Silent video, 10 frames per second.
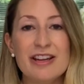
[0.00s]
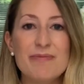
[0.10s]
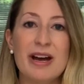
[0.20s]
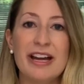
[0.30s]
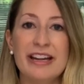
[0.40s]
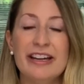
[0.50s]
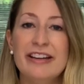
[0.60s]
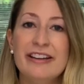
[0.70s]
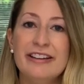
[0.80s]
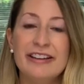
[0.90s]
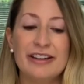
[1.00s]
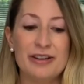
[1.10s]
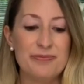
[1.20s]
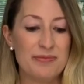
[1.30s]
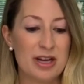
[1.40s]
my
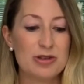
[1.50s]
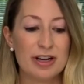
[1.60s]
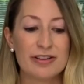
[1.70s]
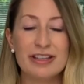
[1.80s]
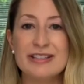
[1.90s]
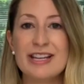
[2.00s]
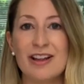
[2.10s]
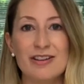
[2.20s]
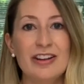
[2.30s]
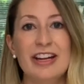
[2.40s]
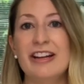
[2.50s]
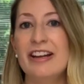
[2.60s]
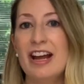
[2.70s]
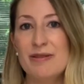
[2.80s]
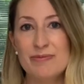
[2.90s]
adrenaline's elevated,
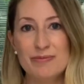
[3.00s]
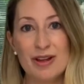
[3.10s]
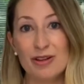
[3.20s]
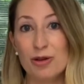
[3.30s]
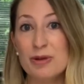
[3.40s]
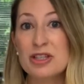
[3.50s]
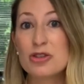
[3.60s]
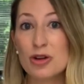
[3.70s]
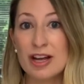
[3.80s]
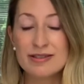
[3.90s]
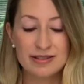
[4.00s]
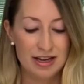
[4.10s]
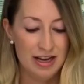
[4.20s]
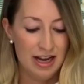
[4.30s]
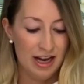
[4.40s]
I'm a little bit stressed,
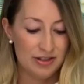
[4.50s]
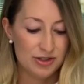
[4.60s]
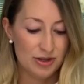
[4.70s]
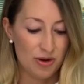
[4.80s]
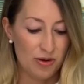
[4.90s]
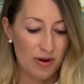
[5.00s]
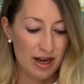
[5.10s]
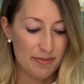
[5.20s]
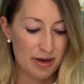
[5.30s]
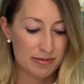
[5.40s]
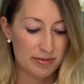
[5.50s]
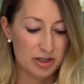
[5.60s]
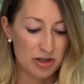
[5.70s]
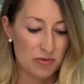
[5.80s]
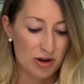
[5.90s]
and so I probably
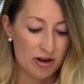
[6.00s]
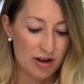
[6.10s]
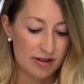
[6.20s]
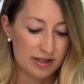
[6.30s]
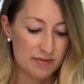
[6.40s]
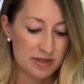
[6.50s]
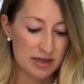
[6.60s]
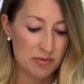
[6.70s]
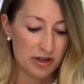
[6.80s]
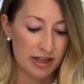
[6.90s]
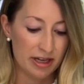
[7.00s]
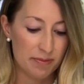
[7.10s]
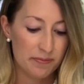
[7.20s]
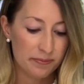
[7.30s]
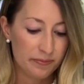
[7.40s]
should work on some deep
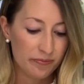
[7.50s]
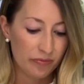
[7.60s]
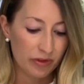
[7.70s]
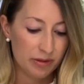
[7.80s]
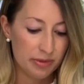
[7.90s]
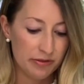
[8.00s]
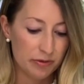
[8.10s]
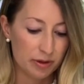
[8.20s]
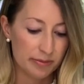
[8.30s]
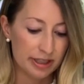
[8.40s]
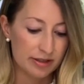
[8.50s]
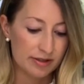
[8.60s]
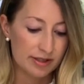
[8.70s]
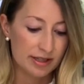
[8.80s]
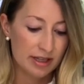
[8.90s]
breathing before
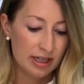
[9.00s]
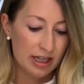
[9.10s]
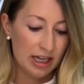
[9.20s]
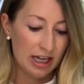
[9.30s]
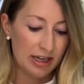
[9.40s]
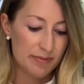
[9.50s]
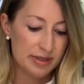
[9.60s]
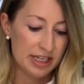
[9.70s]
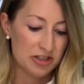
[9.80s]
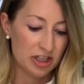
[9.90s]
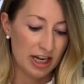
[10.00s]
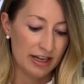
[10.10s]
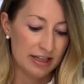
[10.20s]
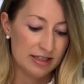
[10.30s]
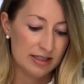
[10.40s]
meals and potentially
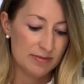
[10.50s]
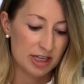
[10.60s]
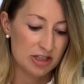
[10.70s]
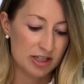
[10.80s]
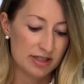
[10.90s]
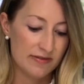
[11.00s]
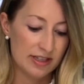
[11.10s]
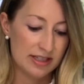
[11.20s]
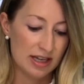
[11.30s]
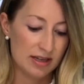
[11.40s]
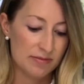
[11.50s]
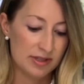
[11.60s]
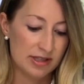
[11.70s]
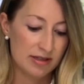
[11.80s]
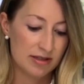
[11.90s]
adding in some digestive
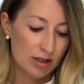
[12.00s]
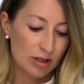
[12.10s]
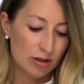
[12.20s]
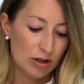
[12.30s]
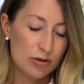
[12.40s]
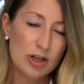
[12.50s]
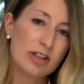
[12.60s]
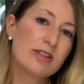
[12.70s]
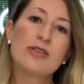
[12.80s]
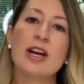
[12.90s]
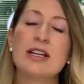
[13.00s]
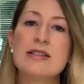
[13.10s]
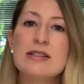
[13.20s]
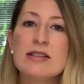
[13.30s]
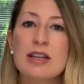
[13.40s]
enzymes. Low
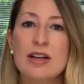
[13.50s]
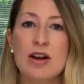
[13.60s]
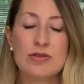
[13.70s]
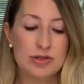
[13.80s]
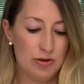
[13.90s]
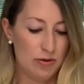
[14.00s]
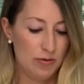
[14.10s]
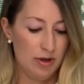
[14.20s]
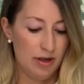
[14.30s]
triglycerides can also